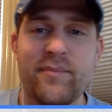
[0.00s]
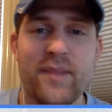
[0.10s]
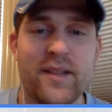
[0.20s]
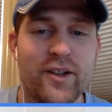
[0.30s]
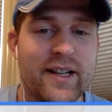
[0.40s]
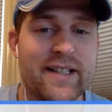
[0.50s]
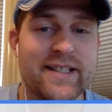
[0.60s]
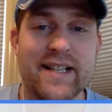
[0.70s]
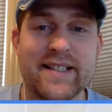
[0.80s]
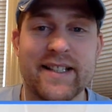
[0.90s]
looking at
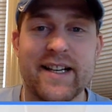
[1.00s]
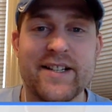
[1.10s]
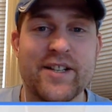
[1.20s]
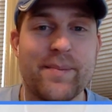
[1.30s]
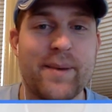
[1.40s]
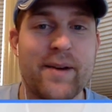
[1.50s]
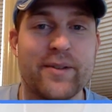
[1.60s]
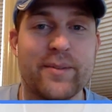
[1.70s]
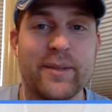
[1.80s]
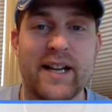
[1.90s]
stats that kind of jump out
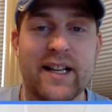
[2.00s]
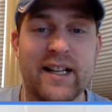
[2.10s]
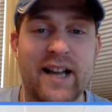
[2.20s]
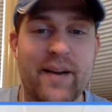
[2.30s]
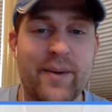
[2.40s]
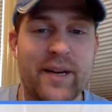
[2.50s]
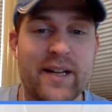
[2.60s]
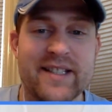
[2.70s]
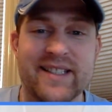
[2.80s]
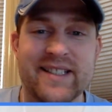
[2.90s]
to me, not a lot. We
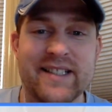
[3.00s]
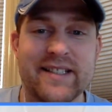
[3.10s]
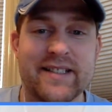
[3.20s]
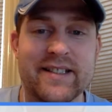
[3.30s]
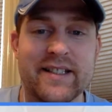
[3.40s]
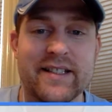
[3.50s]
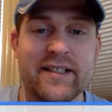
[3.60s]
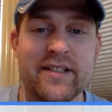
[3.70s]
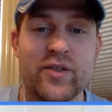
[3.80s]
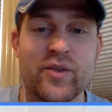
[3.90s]
had 16 assists
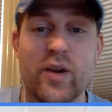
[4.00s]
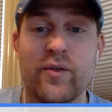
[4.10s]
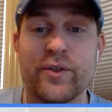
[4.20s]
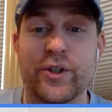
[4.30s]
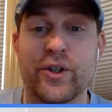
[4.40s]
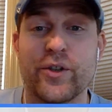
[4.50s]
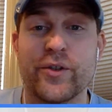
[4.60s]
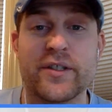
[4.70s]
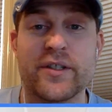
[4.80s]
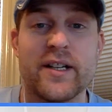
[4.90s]
to 12
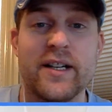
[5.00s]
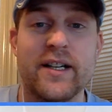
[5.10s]
turnovers.